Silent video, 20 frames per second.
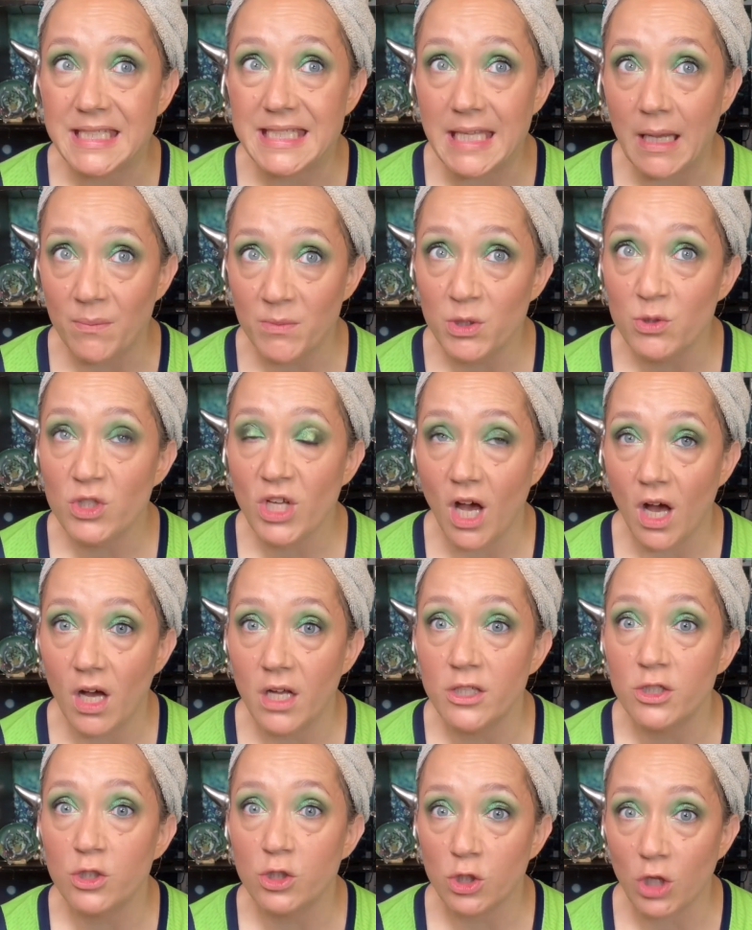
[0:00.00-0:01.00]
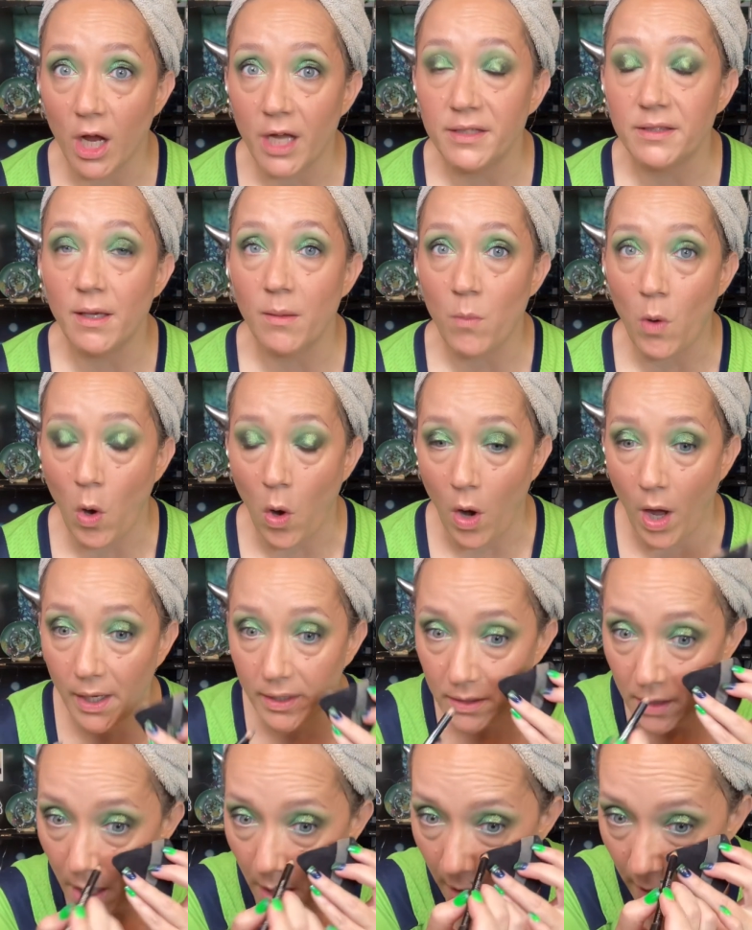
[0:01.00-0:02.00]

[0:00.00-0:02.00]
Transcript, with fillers: debutante tried them on,